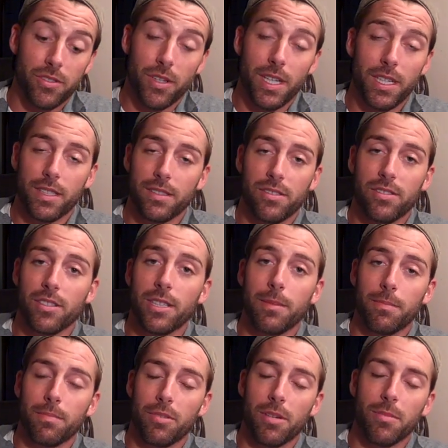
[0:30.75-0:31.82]
So I didn't
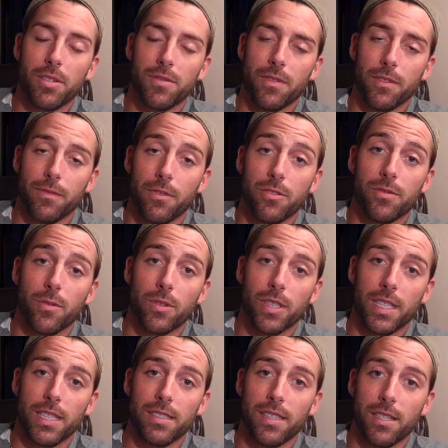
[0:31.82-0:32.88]
sleep pretty much for the first four
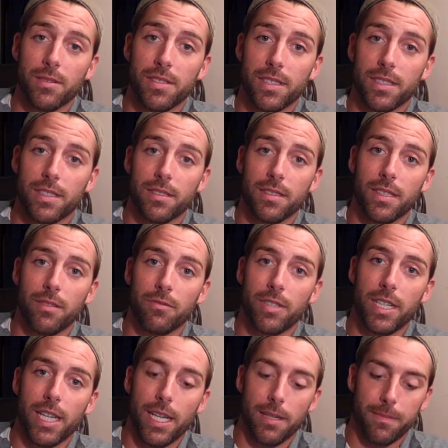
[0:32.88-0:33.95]
days I was in, in
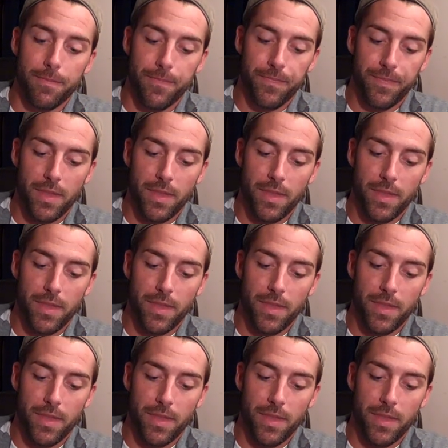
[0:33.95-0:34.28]
rehab.